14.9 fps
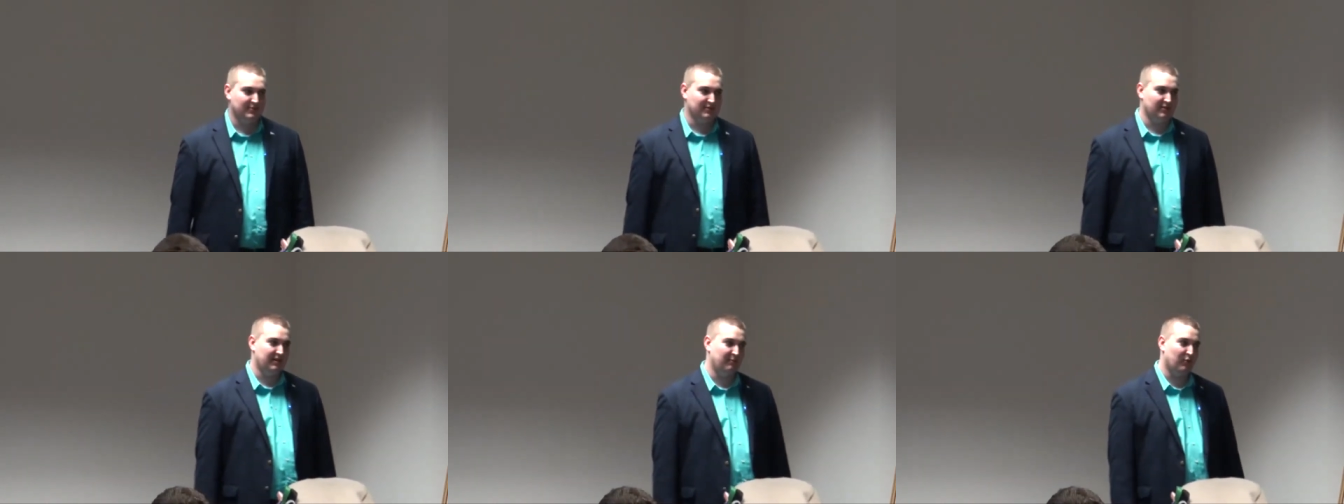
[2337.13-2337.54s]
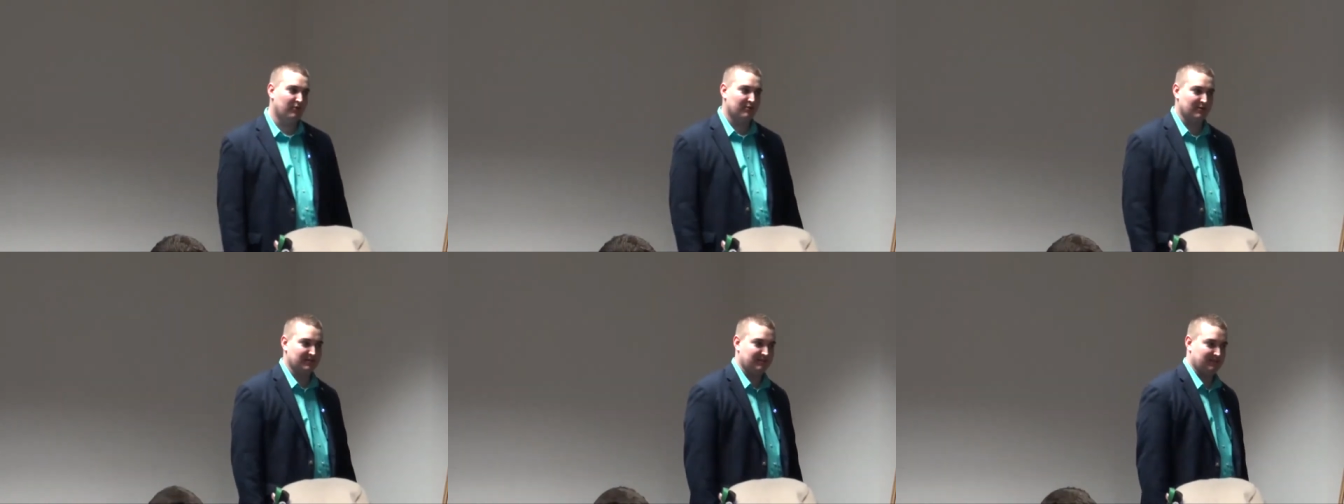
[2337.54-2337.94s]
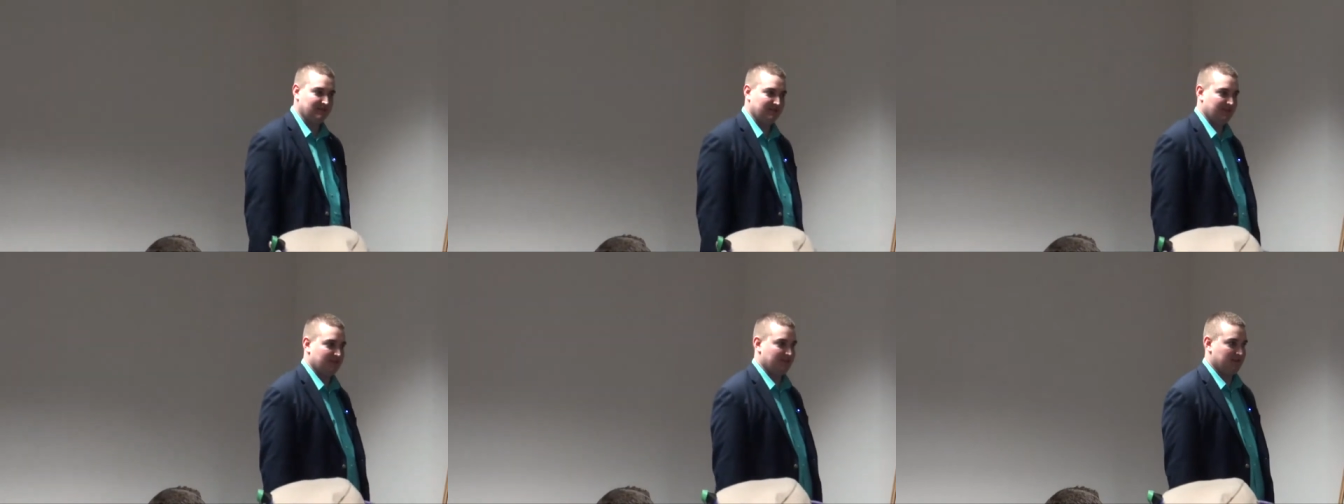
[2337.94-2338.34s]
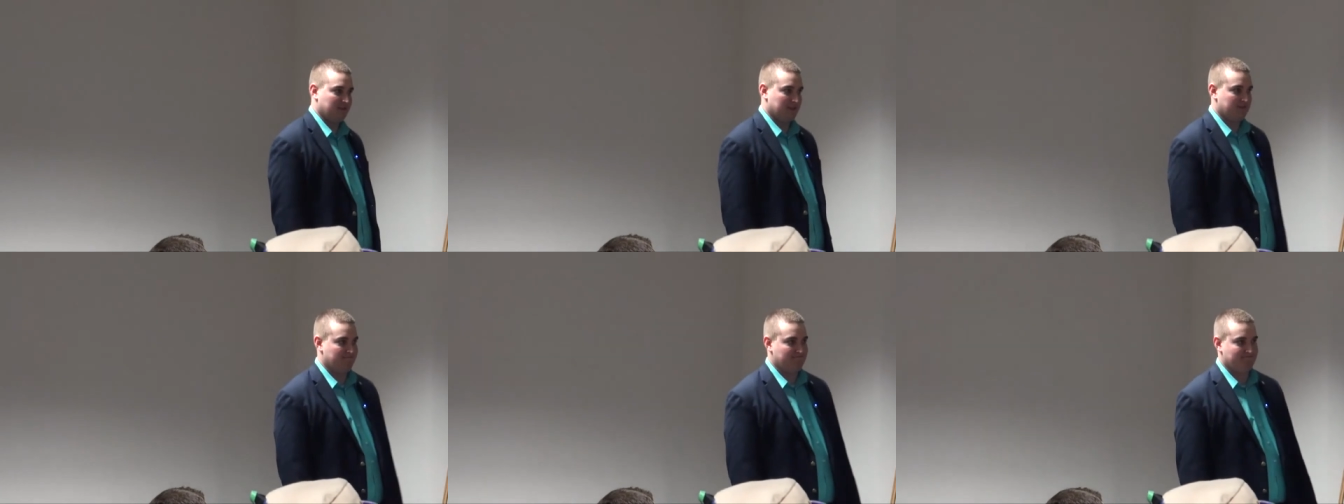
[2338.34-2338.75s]
So, any more questions?
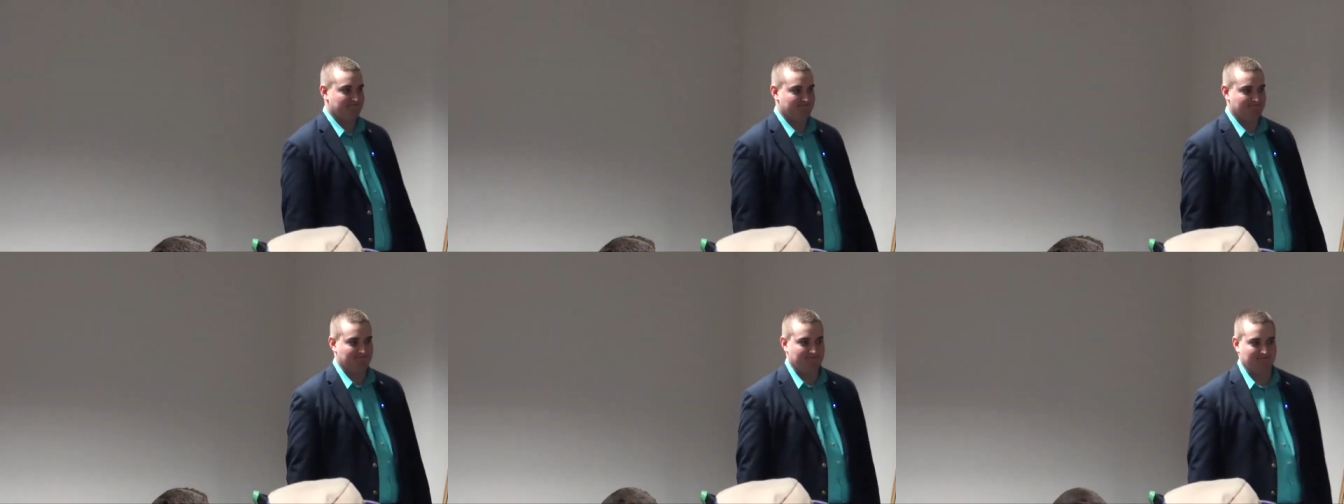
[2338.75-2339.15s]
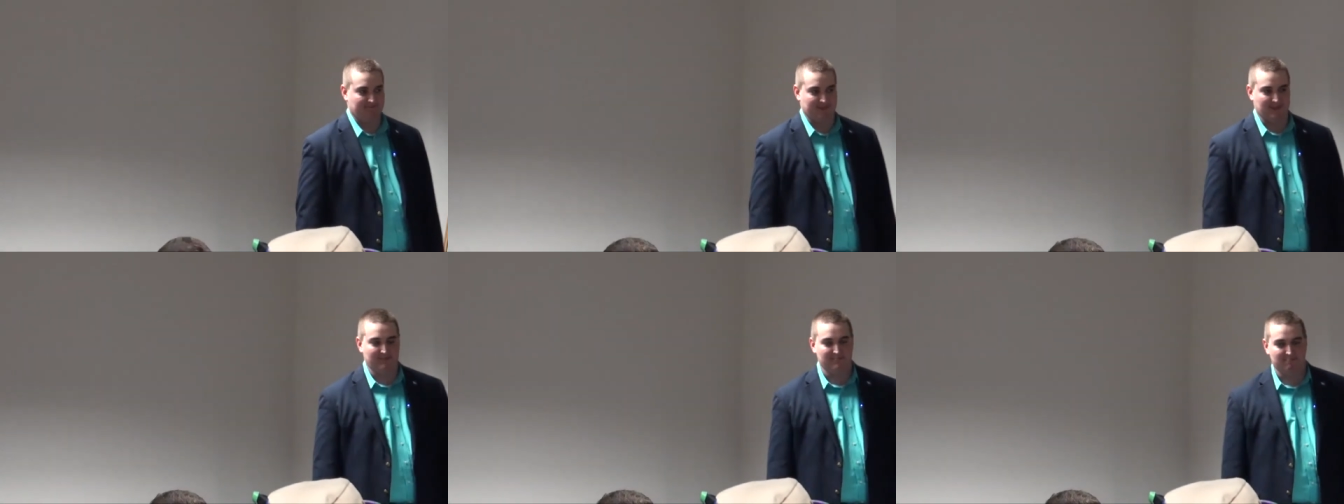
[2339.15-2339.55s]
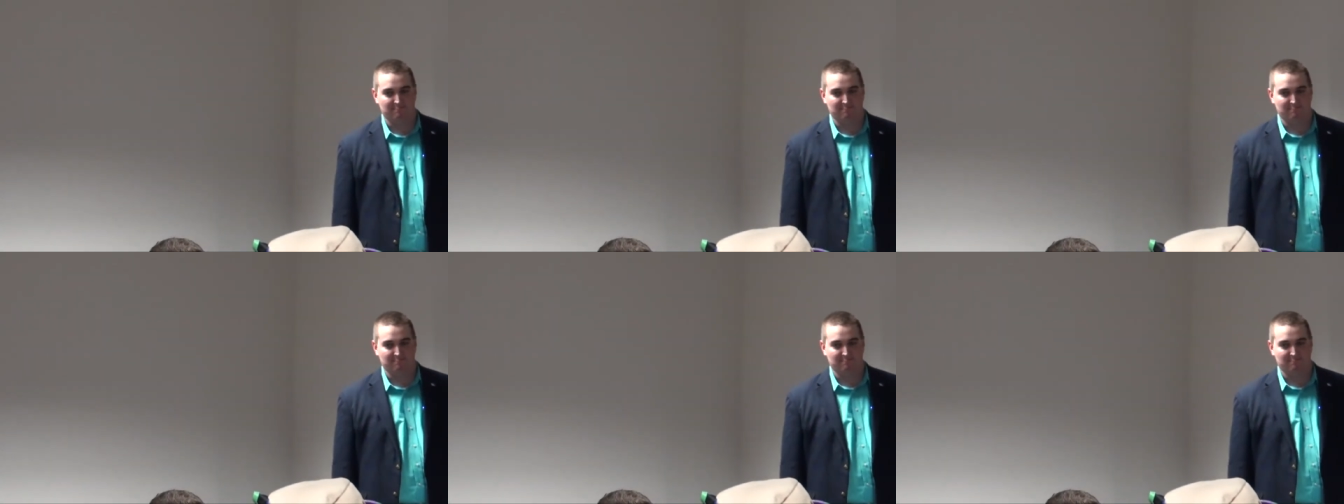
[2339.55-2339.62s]
No?